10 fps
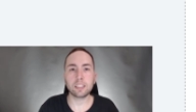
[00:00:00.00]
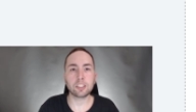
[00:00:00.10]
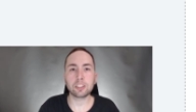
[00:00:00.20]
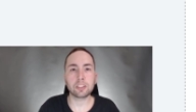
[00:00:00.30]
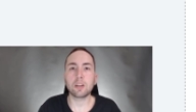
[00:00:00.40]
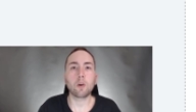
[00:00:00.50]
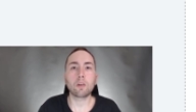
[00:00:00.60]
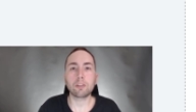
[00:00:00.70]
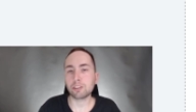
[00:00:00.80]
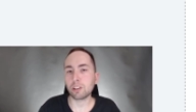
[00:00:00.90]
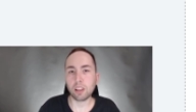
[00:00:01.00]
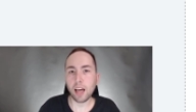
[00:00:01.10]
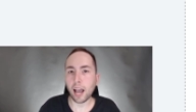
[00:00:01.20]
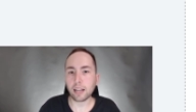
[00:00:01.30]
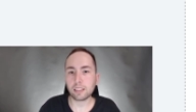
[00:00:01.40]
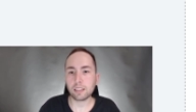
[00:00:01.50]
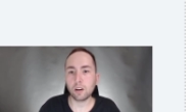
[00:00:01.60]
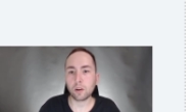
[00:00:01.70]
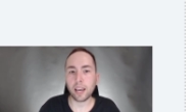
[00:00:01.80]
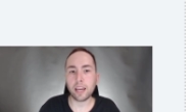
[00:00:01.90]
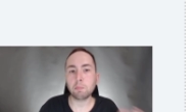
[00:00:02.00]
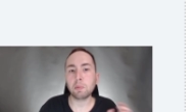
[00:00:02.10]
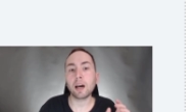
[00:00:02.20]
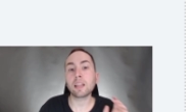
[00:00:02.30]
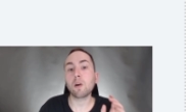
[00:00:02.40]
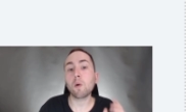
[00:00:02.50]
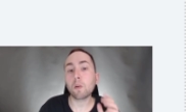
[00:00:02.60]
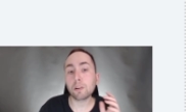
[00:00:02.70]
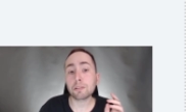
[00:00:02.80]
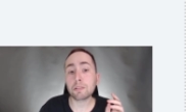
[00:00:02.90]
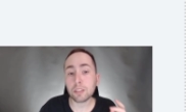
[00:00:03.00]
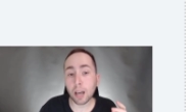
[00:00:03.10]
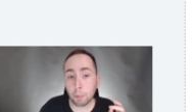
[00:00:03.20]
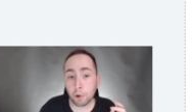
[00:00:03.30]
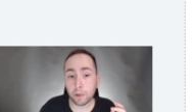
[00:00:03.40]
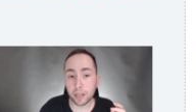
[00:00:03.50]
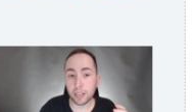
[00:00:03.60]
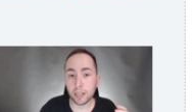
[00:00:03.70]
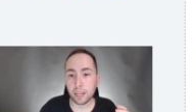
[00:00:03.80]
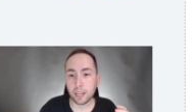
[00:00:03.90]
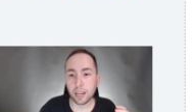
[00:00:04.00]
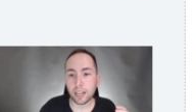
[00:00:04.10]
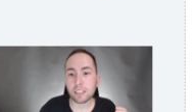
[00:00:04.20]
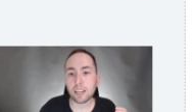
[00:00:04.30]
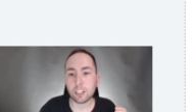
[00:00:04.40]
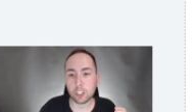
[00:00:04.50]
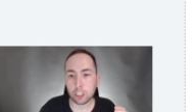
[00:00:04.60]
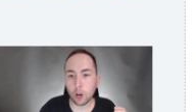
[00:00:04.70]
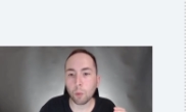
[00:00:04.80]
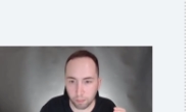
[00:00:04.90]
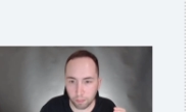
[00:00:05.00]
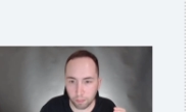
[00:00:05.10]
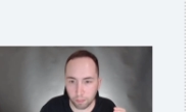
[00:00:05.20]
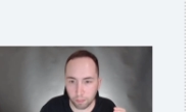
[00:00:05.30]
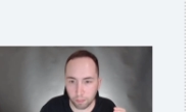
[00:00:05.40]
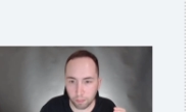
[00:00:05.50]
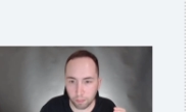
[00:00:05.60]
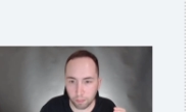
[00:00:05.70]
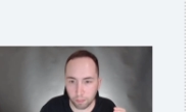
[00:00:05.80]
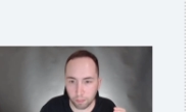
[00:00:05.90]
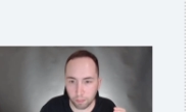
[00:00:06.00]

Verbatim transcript: it's an order select, okay? But on the order summary, it's gonna show both of them.